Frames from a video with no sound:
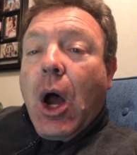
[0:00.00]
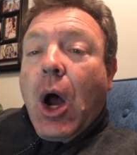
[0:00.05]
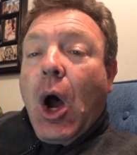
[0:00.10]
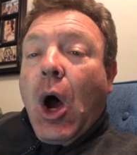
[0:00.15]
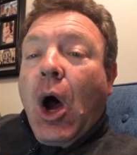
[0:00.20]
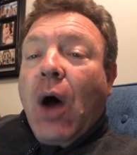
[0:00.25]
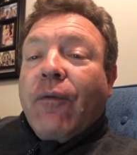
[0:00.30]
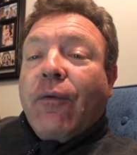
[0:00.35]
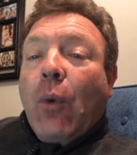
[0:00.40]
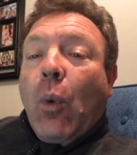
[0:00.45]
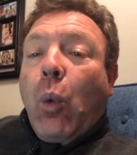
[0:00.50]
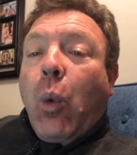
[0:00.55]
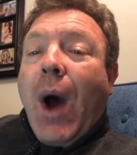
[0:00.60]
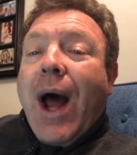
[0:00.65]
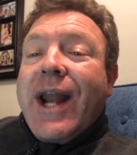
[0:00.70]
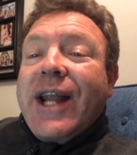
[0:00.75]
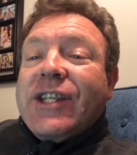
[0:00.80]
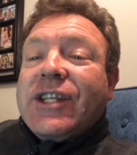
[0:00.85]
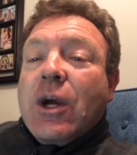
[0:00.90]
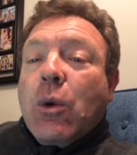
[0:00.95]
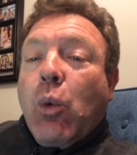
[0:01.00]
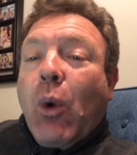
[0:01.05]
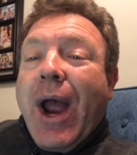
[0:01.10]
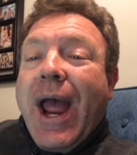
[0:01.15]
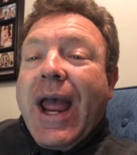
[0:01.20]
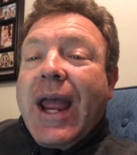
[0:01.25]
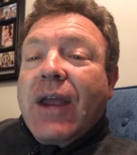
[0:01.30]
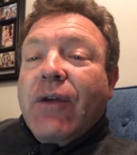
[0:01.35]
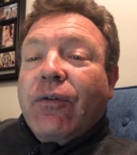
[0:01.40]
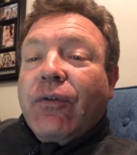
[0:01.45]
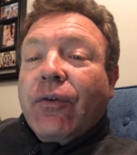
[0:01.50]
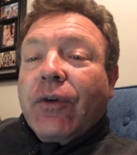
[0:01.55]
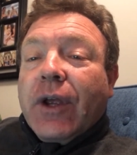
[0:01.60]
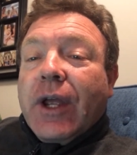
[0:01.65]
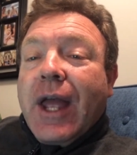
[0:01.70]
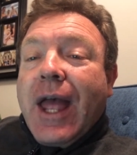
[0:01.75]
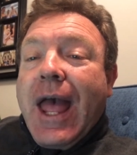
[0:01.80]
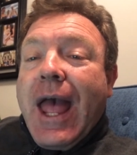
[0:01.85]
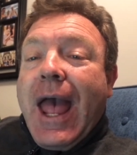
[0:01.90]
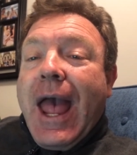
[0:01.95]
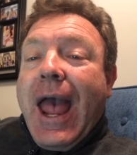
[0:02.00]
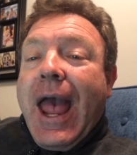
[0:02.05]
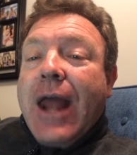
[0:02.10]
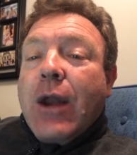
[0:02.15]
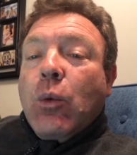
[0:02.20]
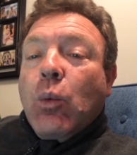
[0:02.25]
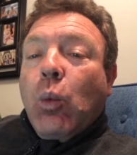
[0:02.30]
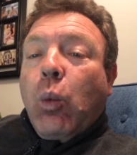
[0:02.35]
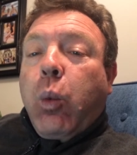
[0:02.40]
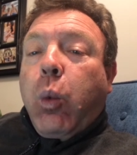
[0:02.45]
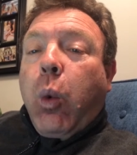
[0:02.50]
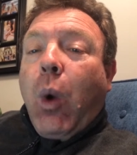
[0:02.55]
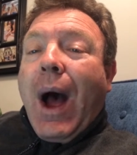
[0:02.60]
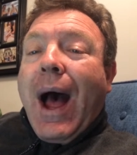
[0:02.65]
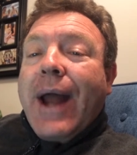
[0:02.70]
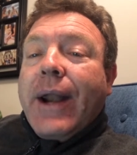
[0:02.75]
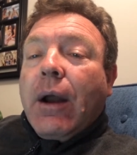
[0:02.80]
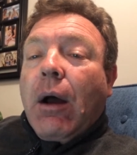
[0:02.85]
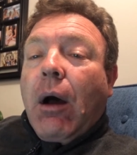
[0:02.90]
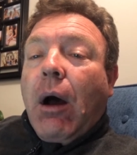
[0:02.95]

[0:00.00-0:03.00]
of what is a wave and what